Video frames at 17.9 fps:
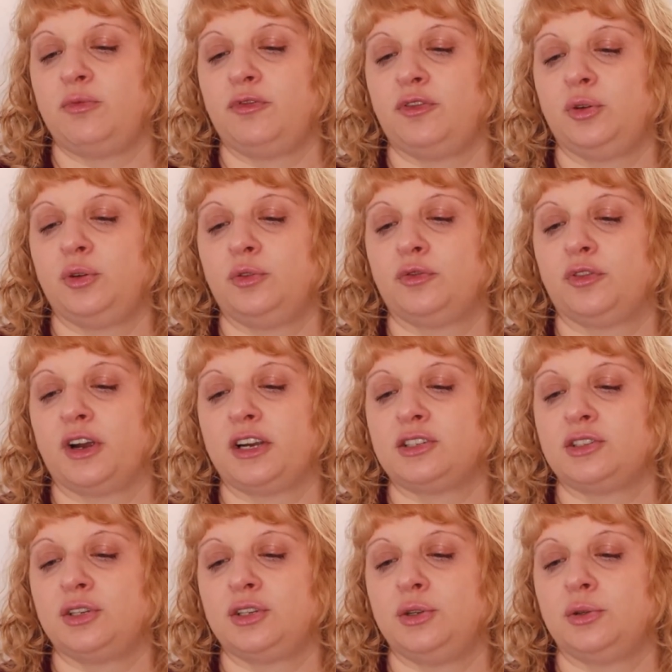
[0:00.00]
food
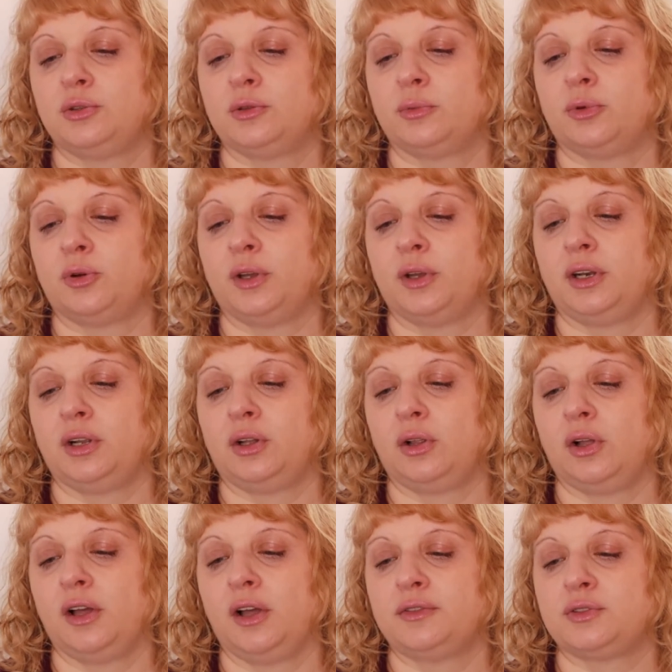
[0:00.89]
fresh and usable in a
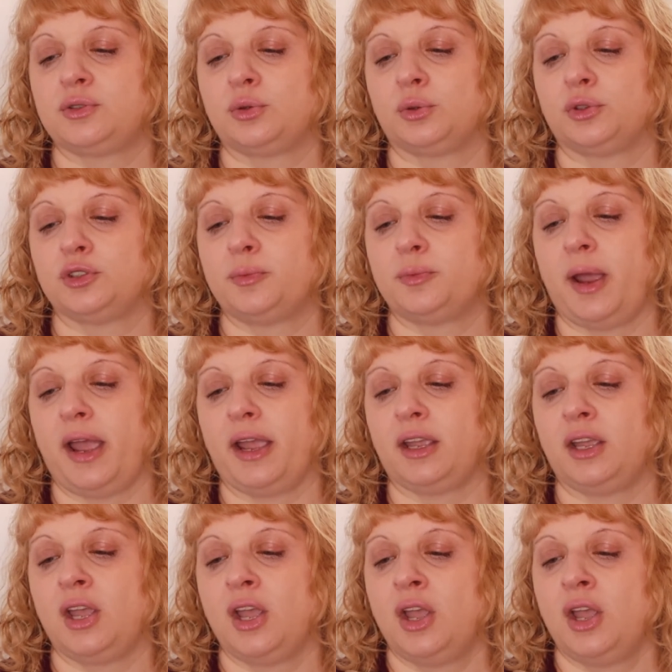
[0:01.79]
cloth storage bag.